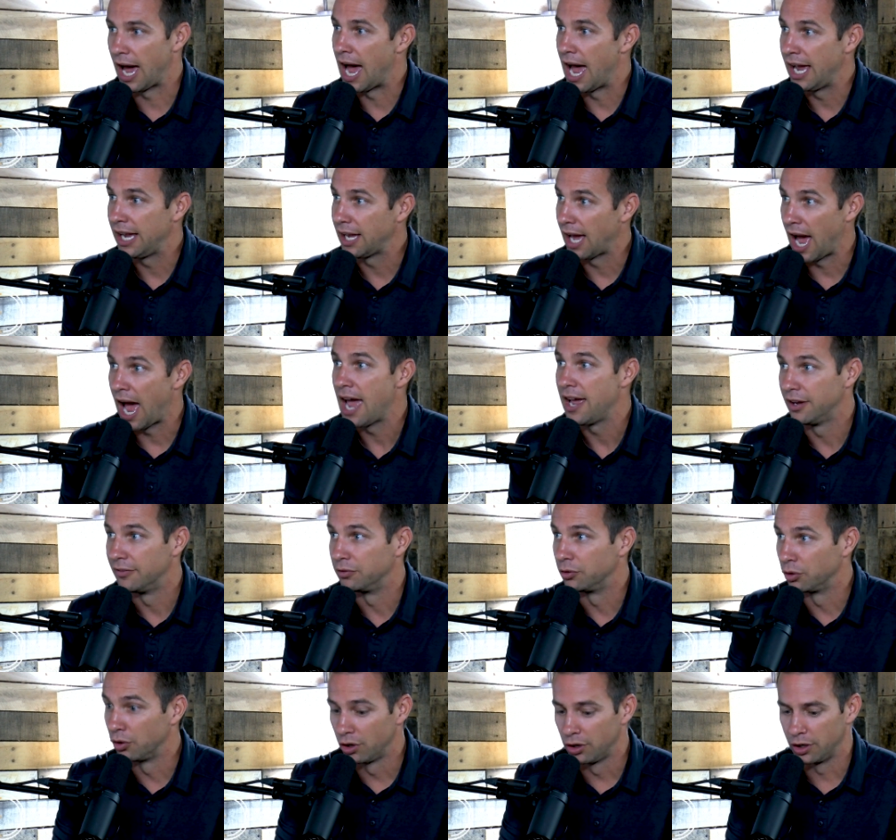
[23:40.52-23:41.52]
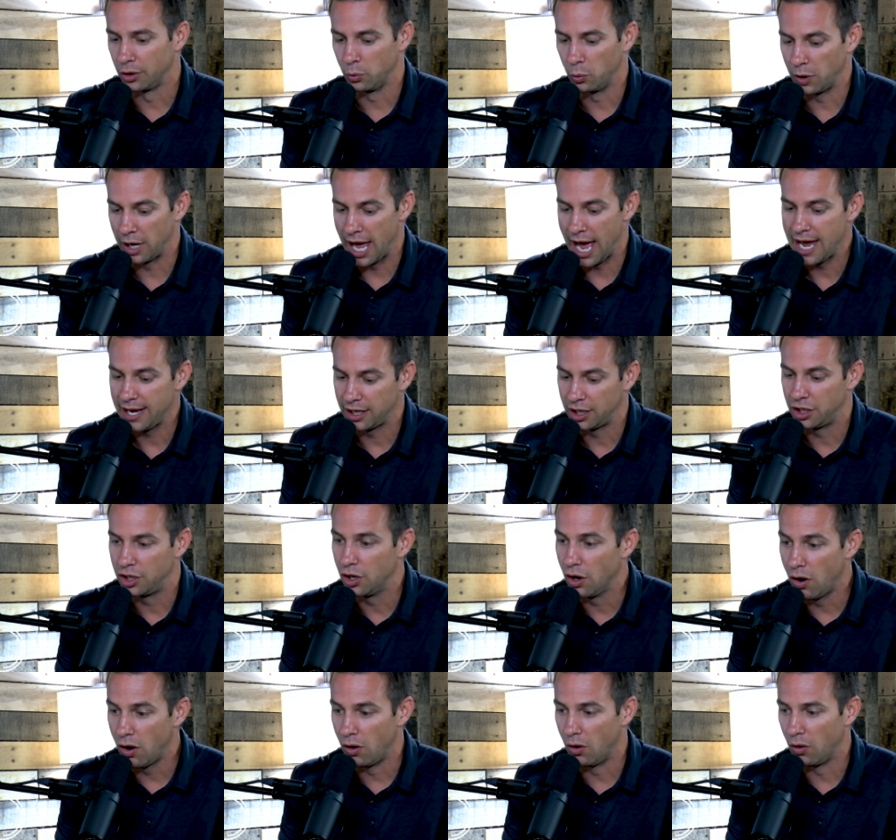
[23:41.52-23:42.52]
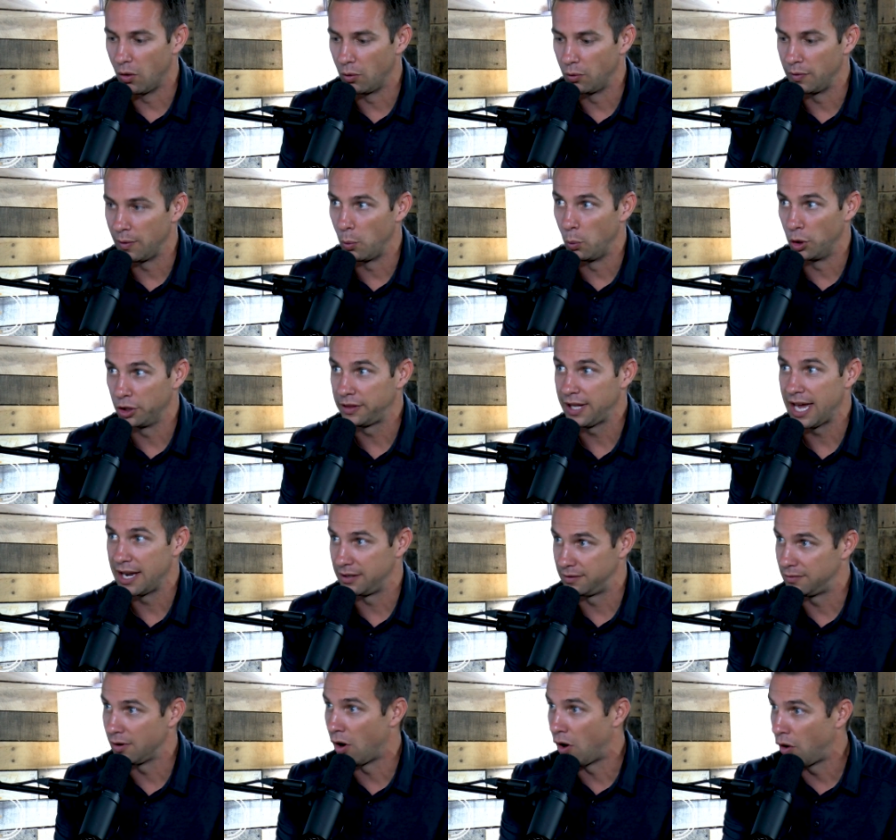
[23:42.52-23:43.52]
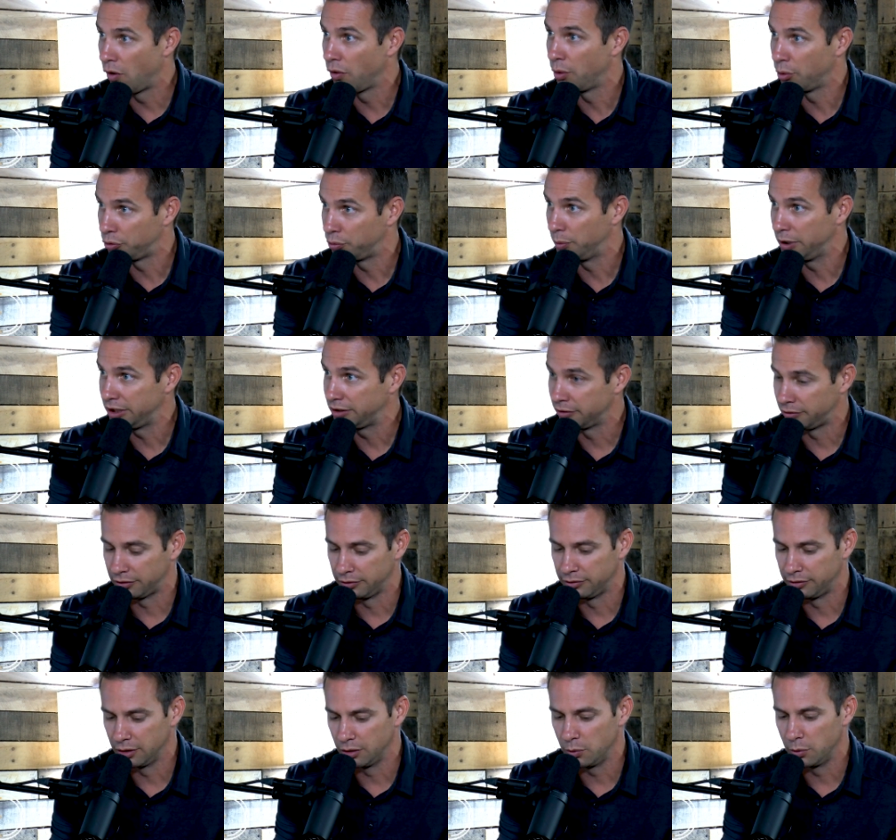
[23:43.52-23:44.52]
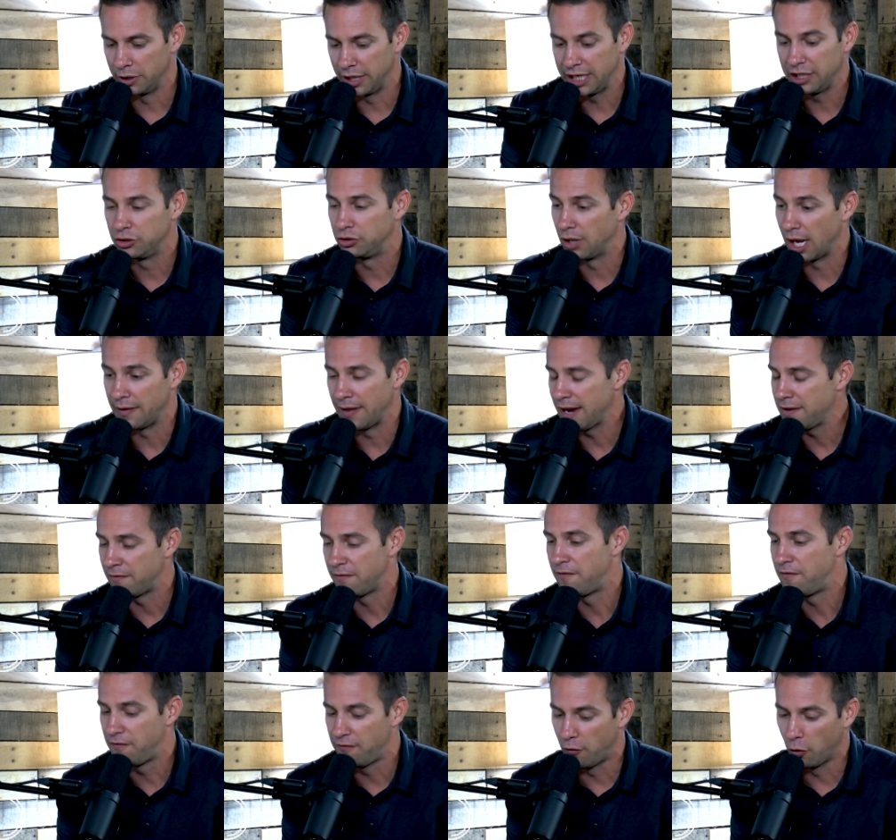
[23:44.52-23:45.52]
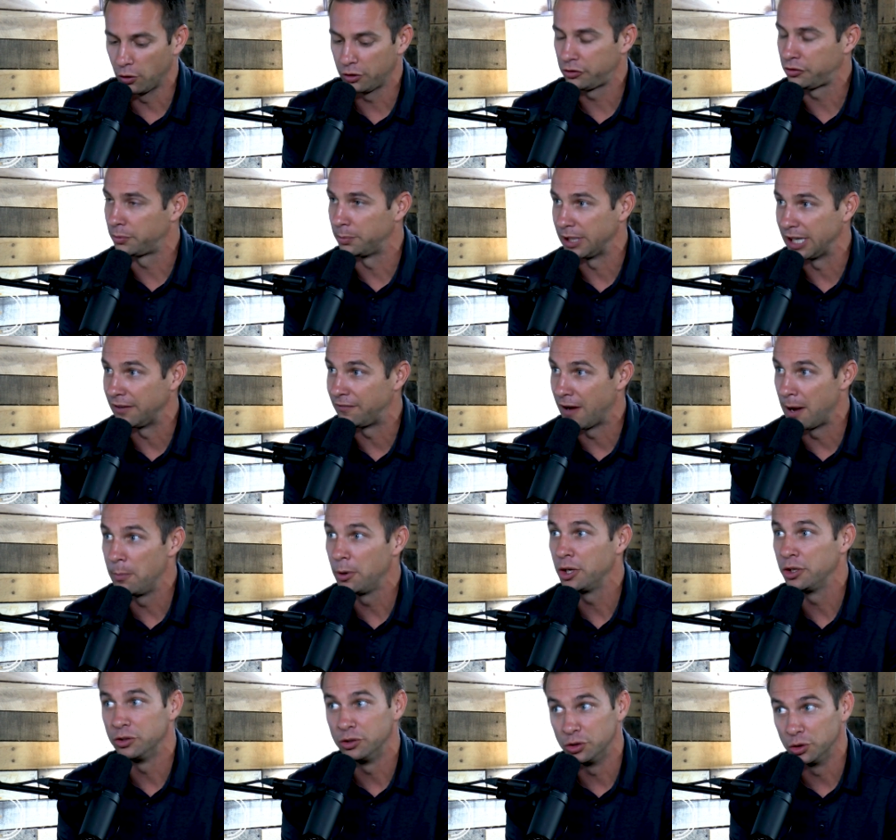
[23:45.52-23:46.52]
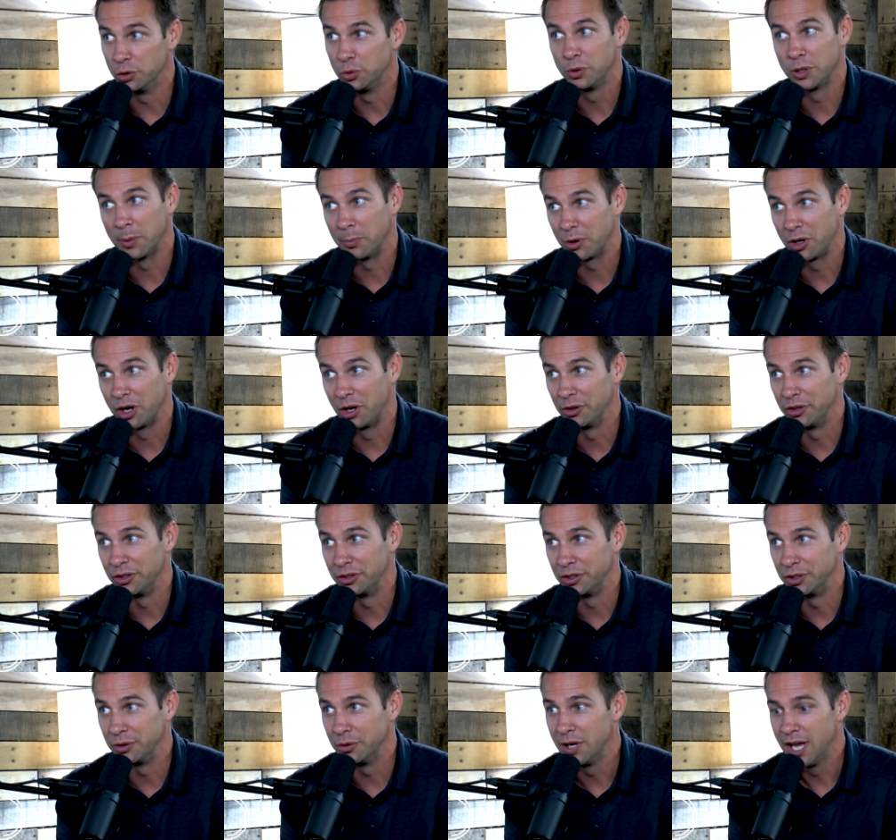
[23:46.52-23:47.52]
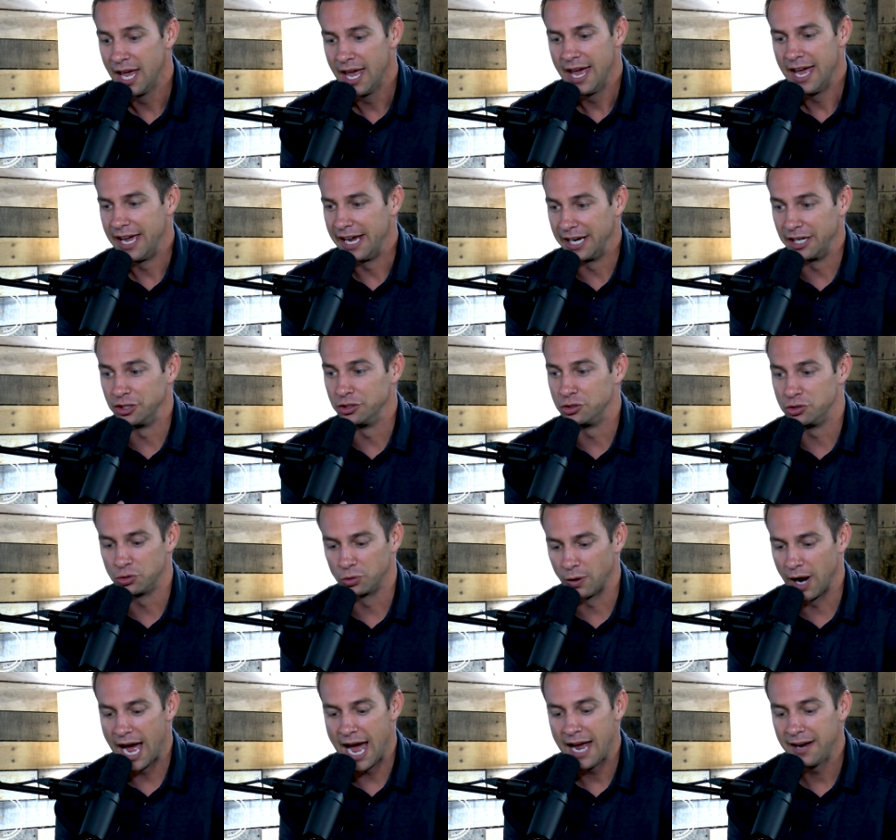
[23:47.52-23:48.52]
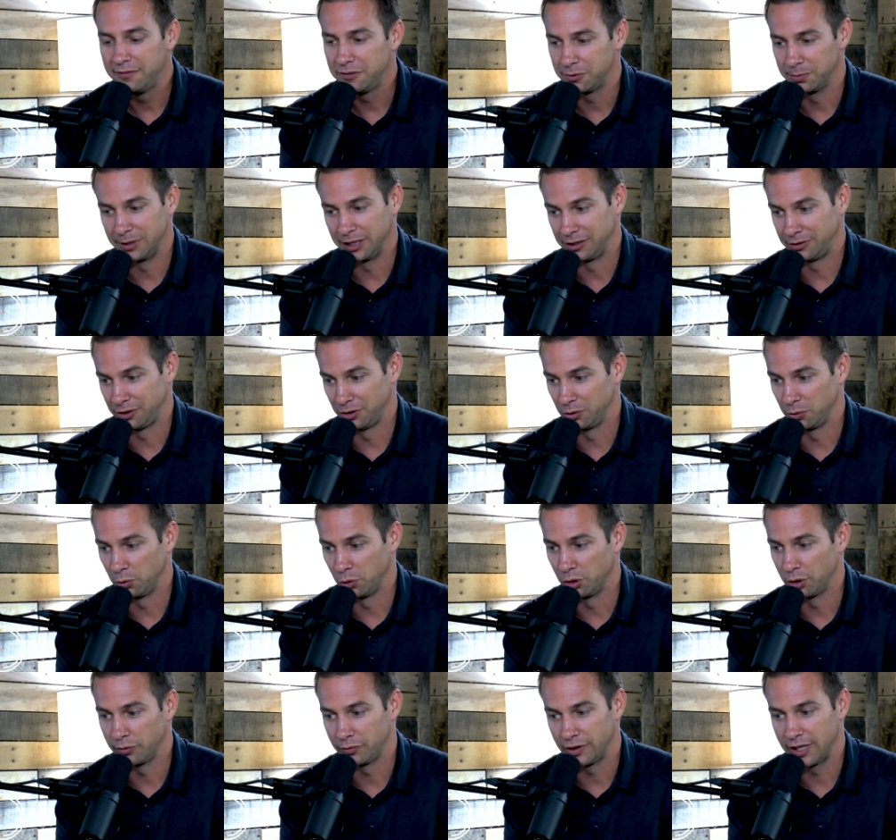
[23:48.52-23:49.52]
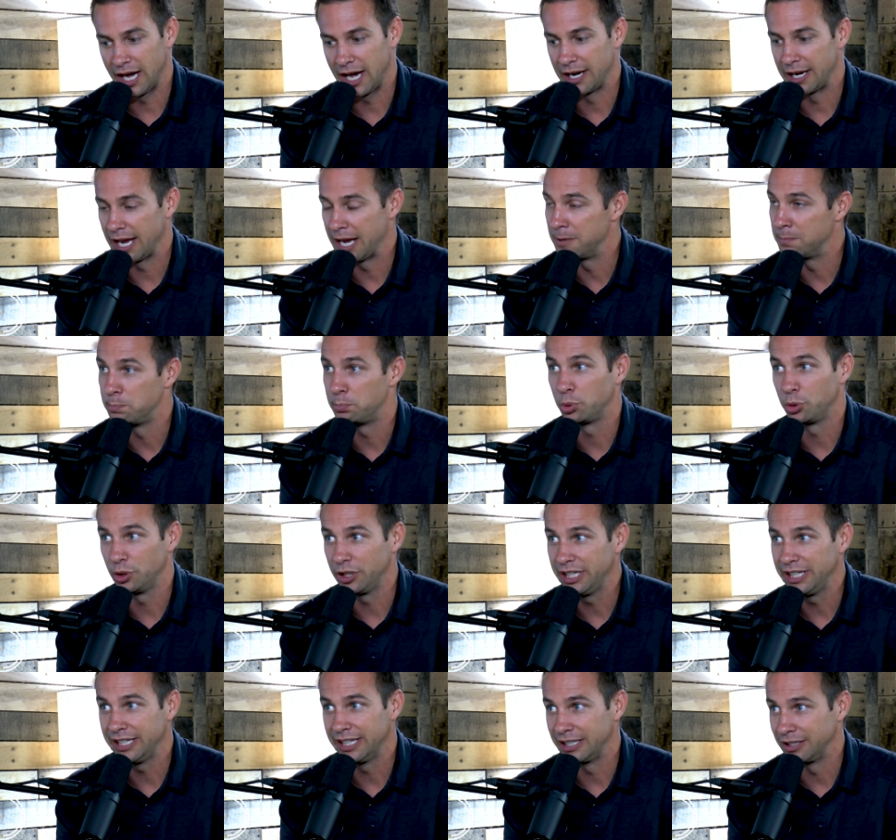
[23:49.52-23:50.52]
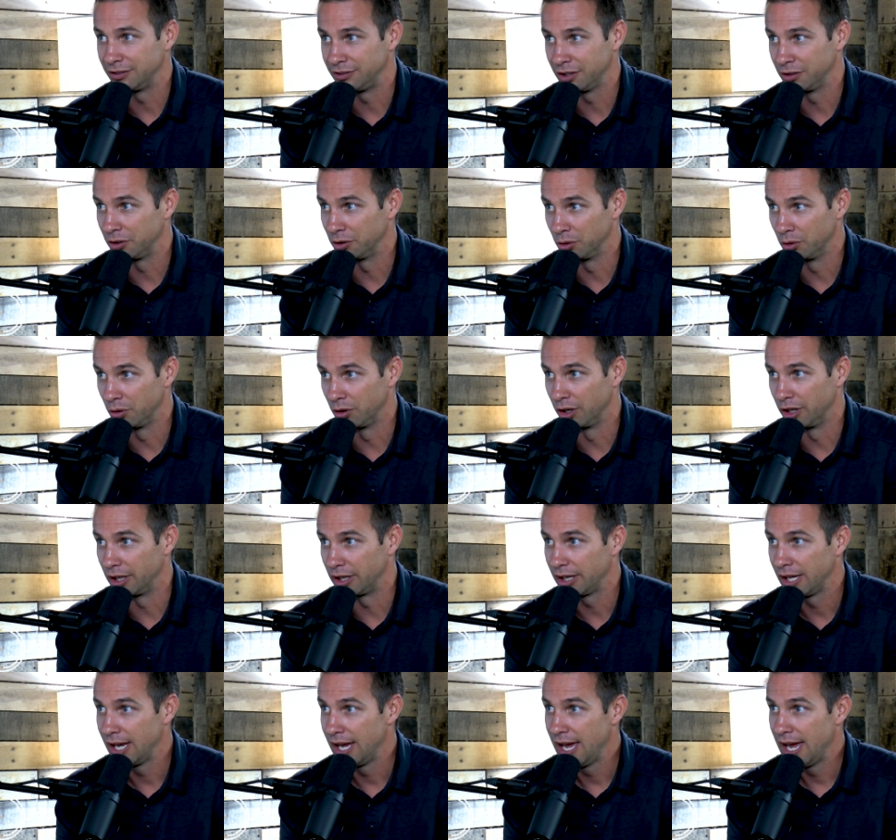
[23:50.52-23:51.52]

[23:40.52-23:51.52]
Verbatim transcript: I, I have learned when I go that what that all those weaknesses do and they they force me if I'm going to do what I'm called to do it drives me to the word of God and pleading to the Lord